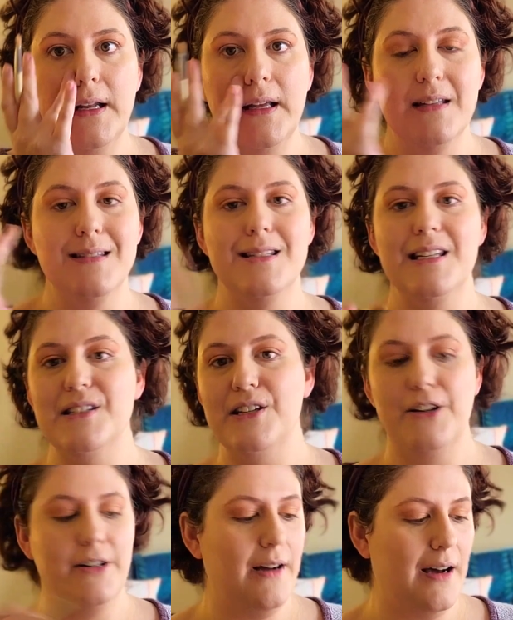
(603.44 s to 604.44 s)
is Disney
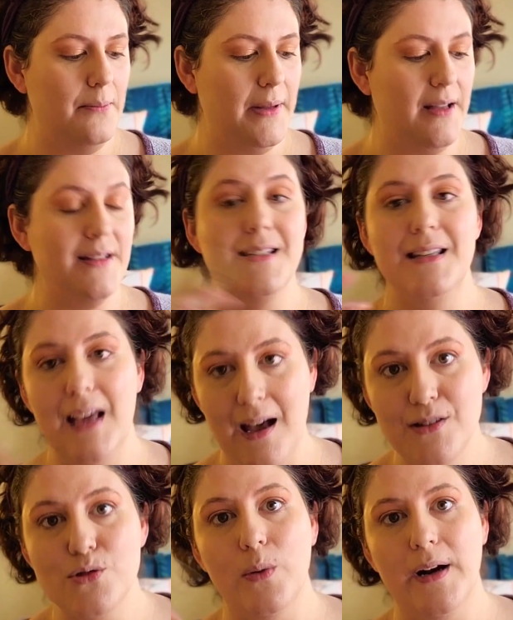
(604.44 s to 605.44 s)
or not. Because
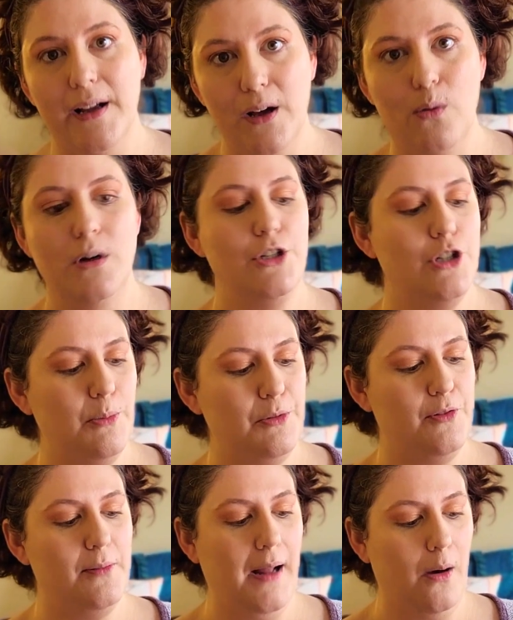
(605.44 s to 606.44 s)
yes, when I go on trips
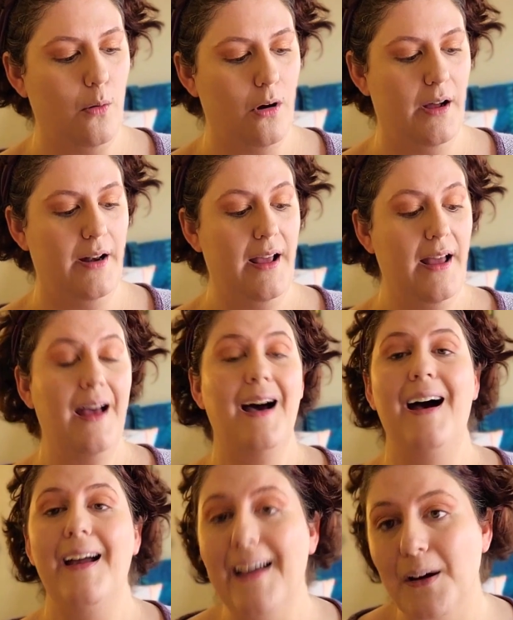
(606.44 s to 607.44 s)
from now on,
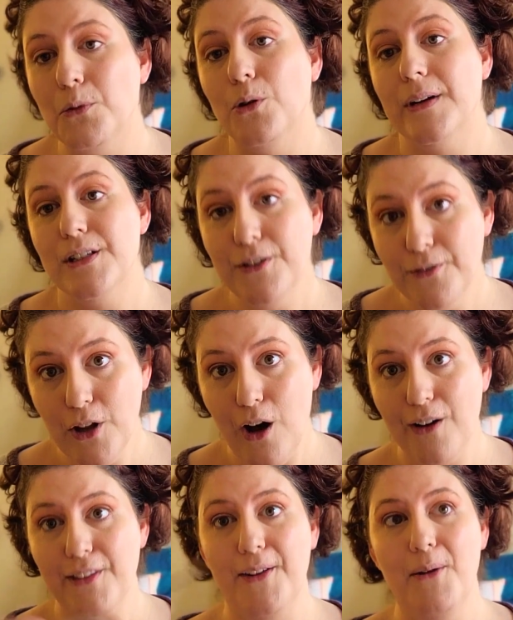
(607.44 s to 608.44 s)
I am going to
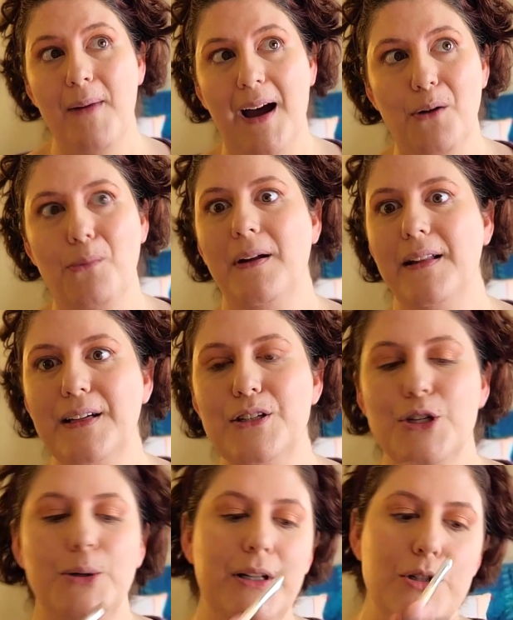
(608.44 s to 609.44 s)
vlog them. I really
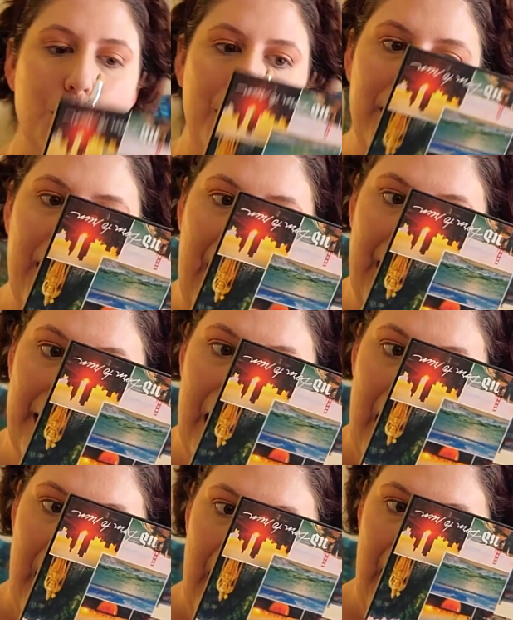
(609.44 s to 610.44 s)
do enjoy that.
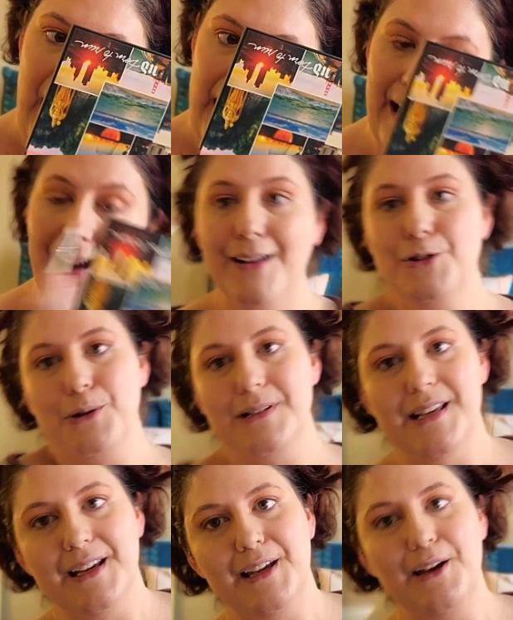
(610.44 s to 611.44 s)
And I enjoy
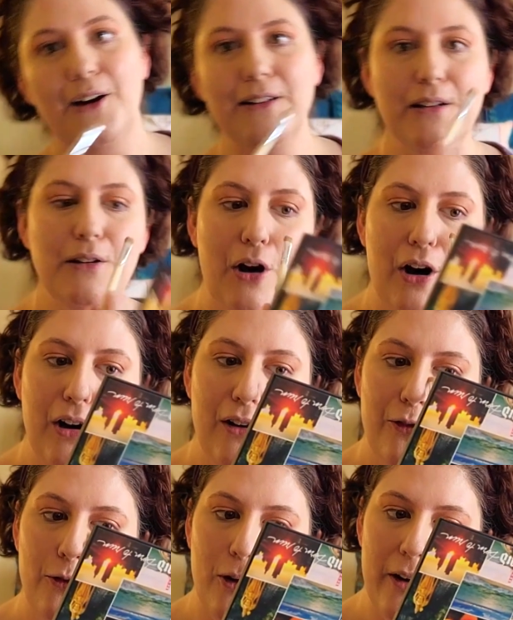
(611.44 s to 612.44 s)
taking y'all along
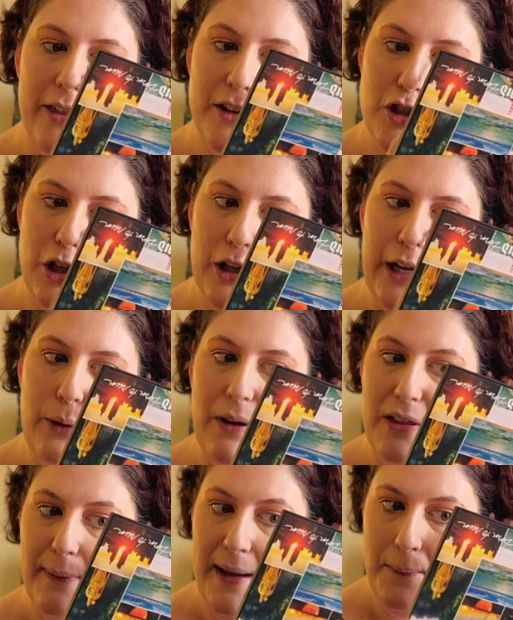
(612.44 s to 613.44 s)
for the journey
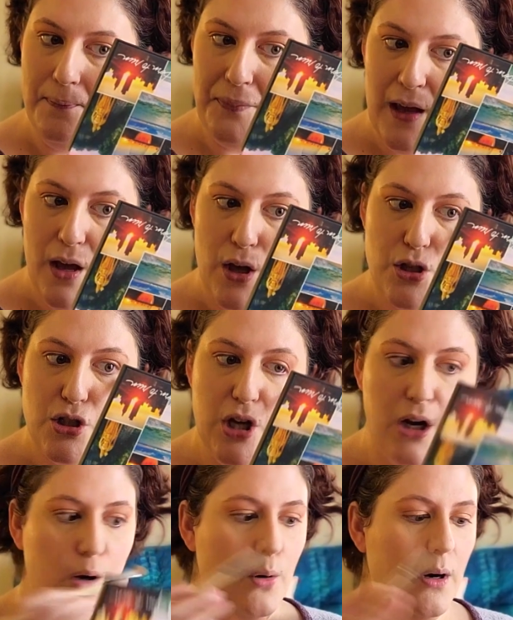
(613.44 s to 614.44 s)
with me.
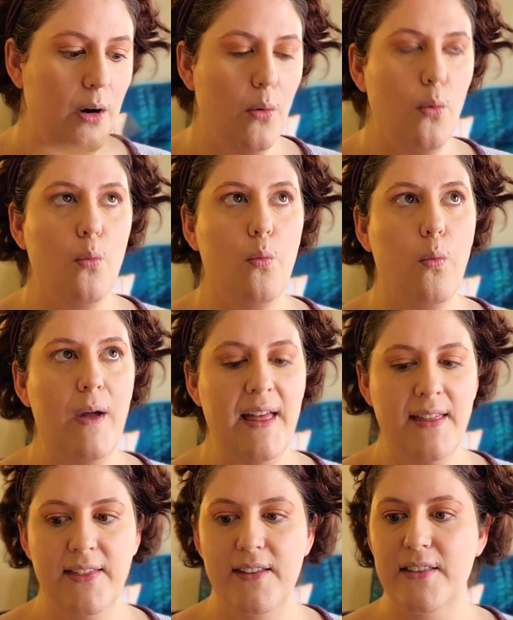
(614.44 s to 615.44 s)
So
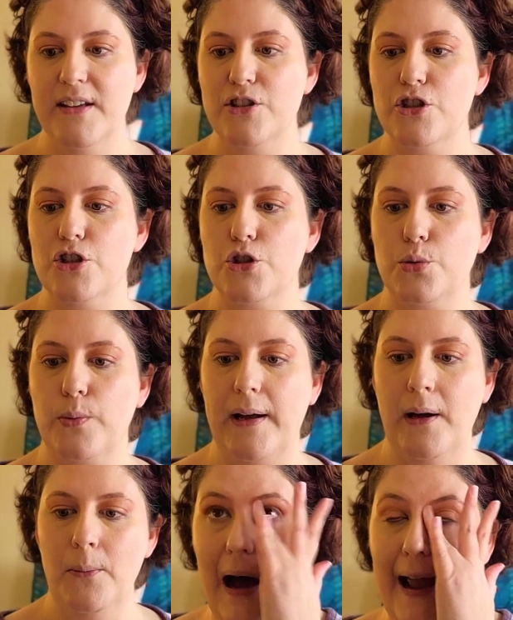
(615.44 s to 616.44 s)
with this
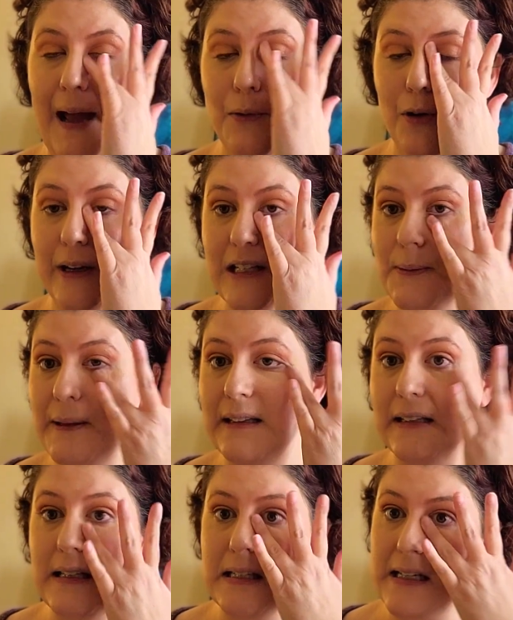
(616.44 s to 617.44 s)
trip, I am going to be
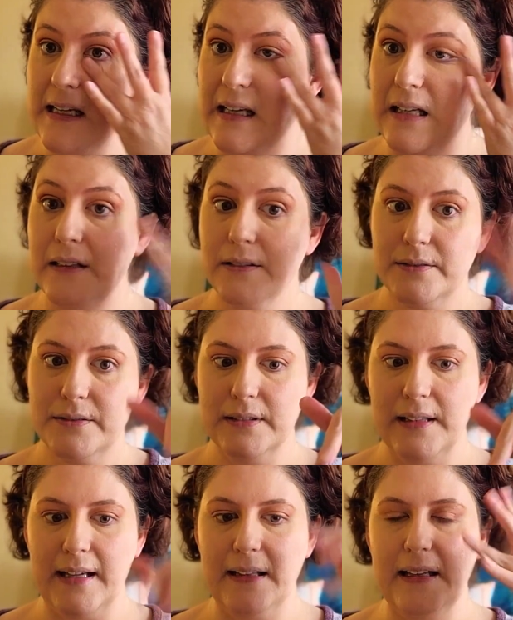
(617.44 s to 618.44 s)
listing,
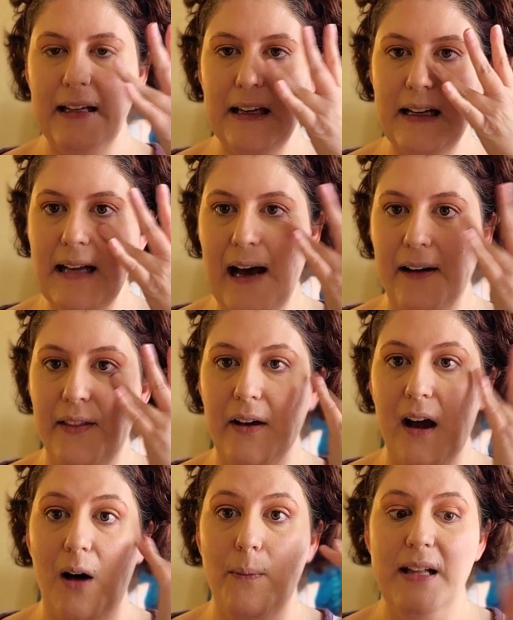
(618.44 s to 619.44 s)
like linking down in the
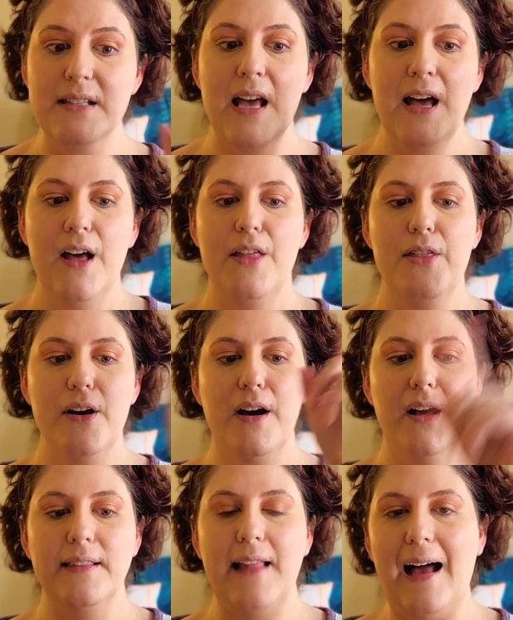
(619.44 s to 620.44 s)
comments,
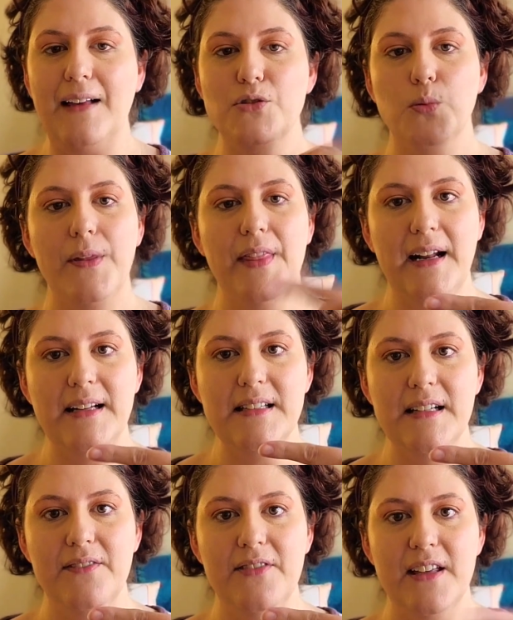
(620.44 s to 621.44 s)
the last one that I did
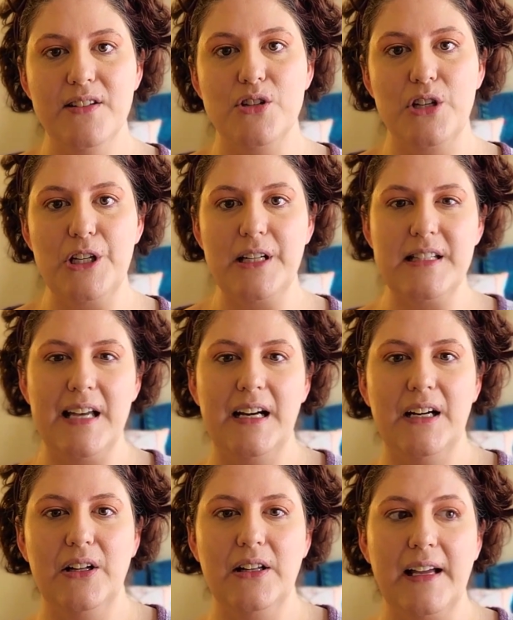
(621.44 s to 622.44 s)
of this, so you can
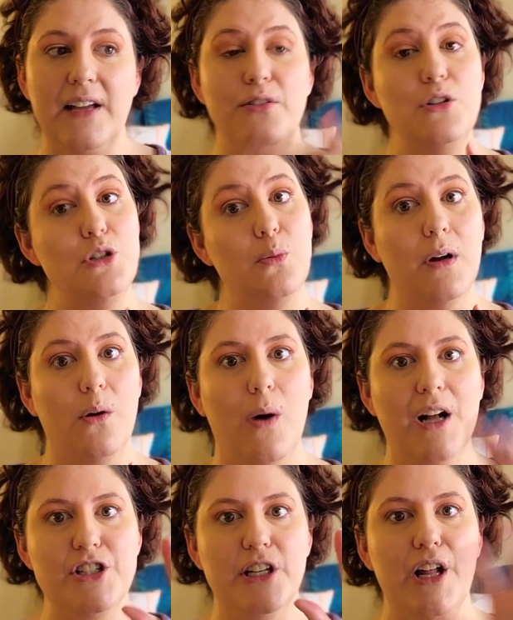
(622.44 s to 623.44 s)
tell, like if you do want to
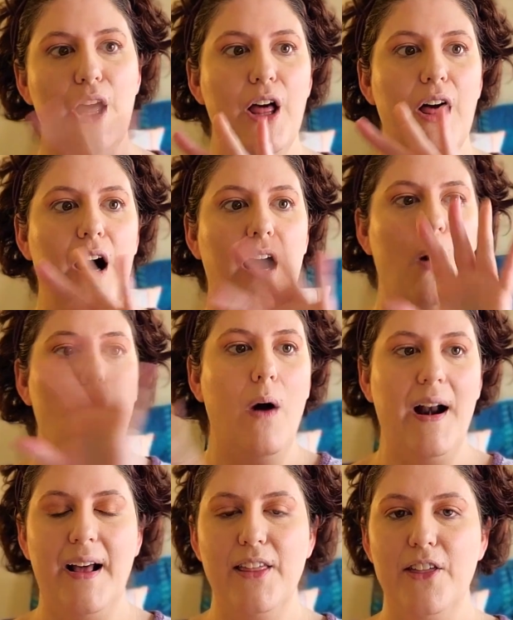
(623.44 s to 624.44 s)
watch it,
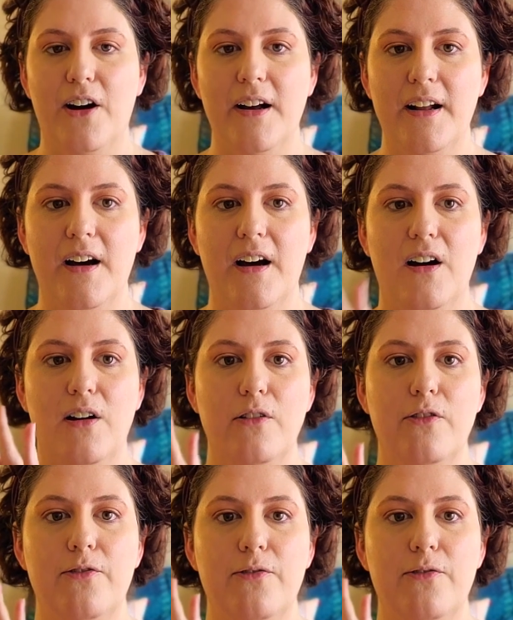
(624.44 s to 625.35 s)
what I thought of